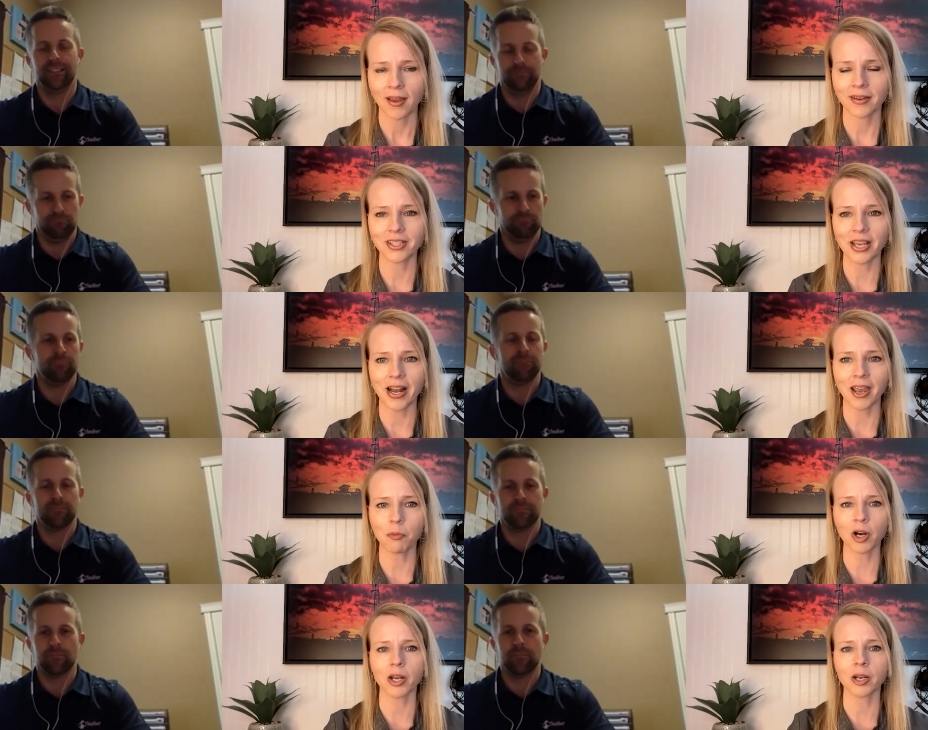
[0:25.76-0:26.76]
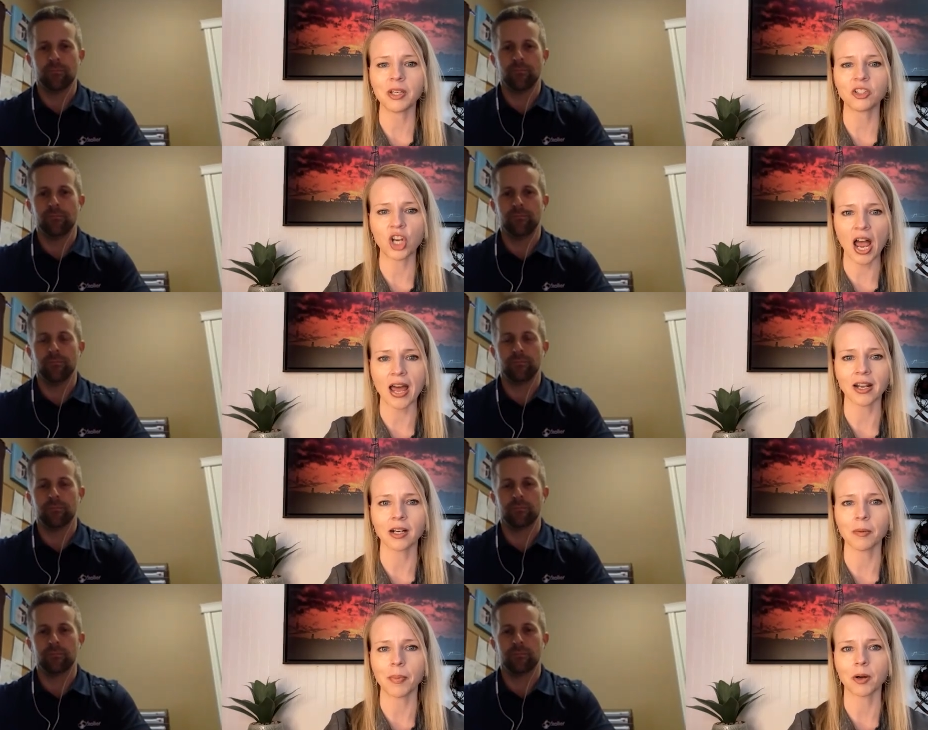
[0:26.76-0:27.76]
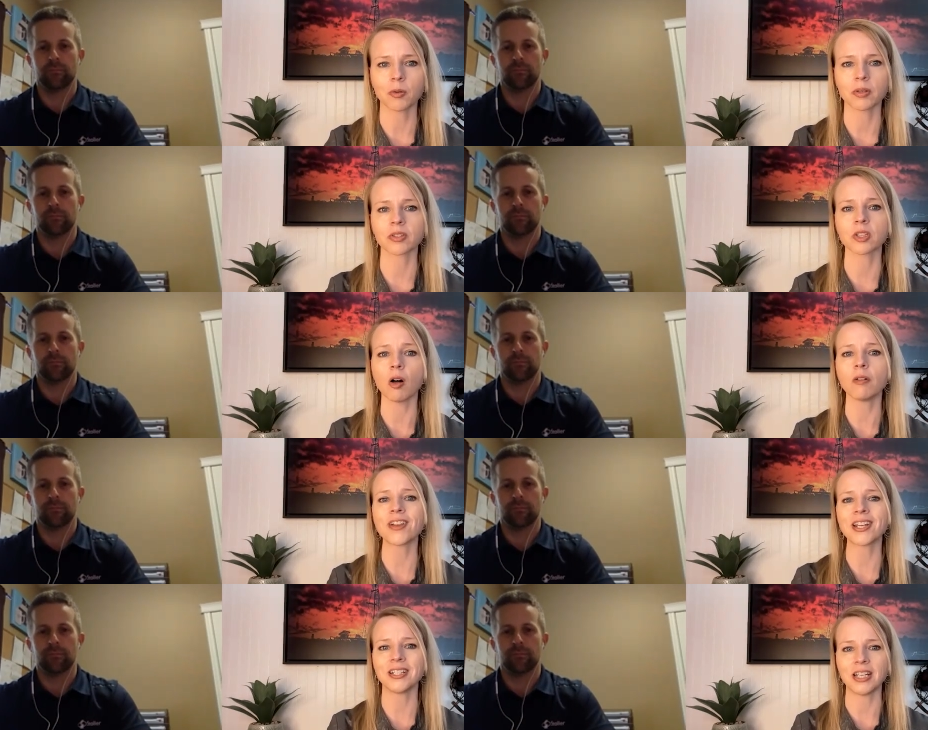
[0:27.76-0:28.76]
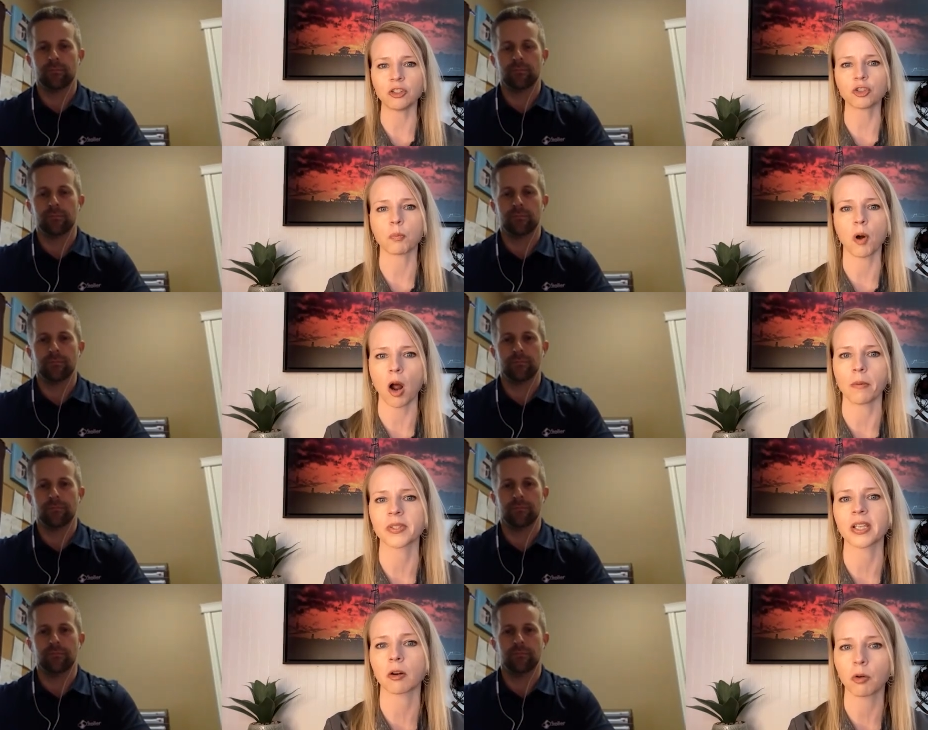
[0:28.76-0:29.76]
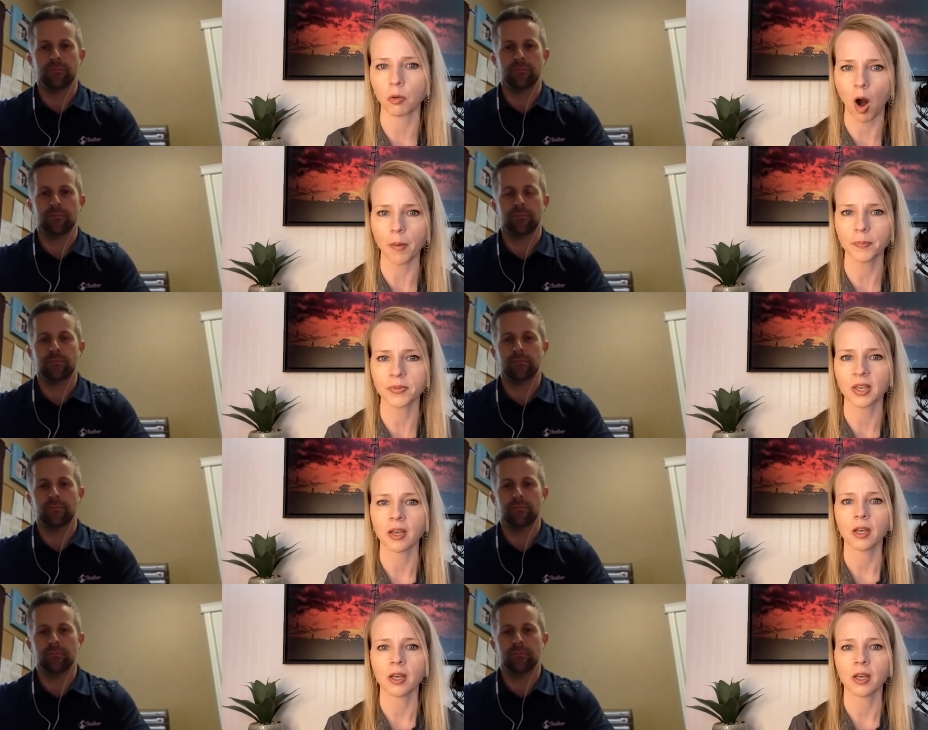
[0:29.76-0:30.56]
Speaker 1: And today, we're going to be chatting about solving niche problems in crops